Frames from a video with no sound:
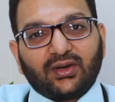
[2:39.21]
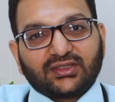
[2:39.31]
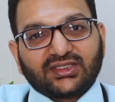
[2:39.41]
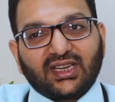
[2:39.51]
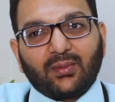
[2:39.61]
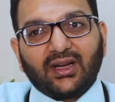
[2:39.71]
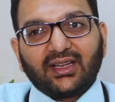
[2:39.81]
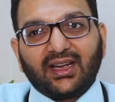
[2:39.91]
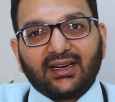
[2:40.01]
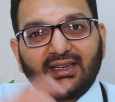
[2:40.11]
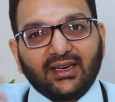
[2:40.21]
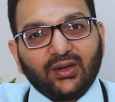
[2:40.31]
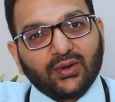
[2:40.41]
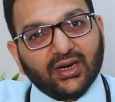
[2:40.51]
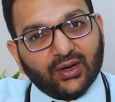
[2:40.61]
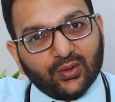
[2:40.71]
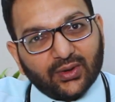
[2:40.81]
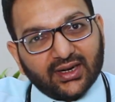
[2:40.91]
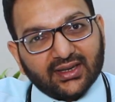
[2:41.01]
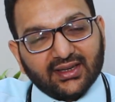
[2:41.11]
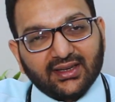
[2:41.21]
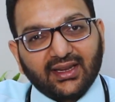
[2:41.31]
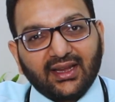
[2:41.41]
your stomach, and then you can do it